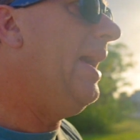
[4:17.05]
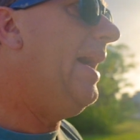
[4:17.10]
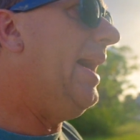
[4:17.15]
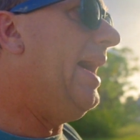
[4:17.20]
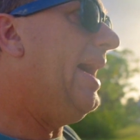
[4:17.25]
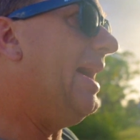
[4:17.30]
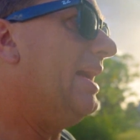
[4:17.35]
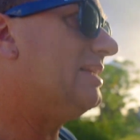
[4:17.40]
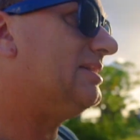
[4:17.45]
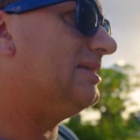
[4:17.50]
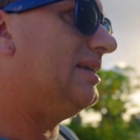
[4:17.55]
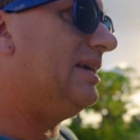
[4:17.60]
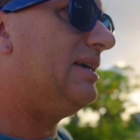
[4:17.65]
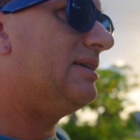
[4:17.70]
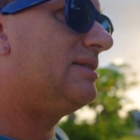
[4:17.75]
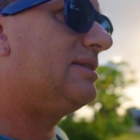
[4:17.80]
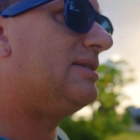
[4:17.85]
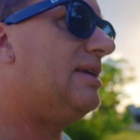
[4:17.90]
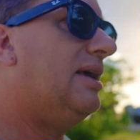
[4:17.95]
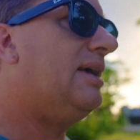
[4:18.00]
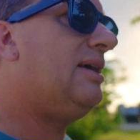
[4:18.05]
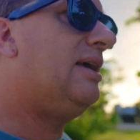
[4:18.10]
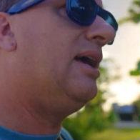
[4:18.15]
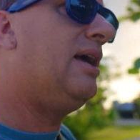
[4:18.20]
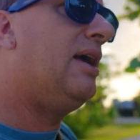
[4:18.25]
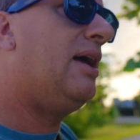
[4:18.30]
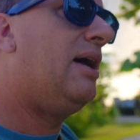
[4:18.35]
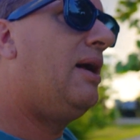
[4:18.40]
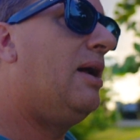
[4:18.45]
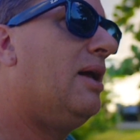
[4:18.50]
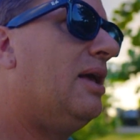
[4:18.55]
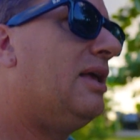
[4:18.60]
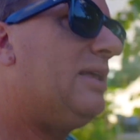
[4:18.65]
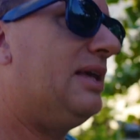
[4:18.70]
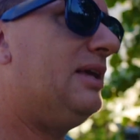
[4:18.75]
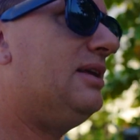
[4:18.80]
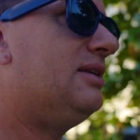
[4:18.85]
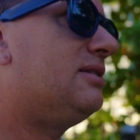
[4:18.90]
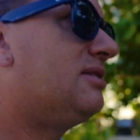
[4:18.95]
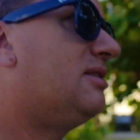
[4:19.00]
access
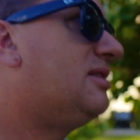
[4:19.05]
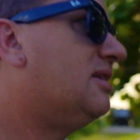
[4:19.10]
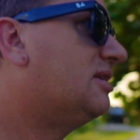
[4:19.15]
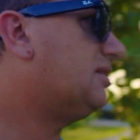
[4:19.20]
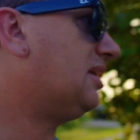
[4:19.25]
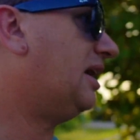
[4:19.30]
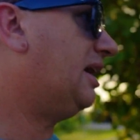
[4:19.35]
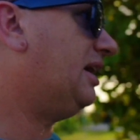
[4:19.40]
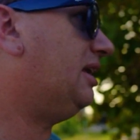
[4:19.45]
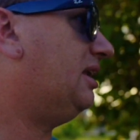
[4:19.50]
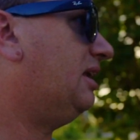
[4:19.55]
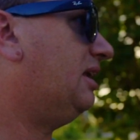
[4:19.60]
into the site.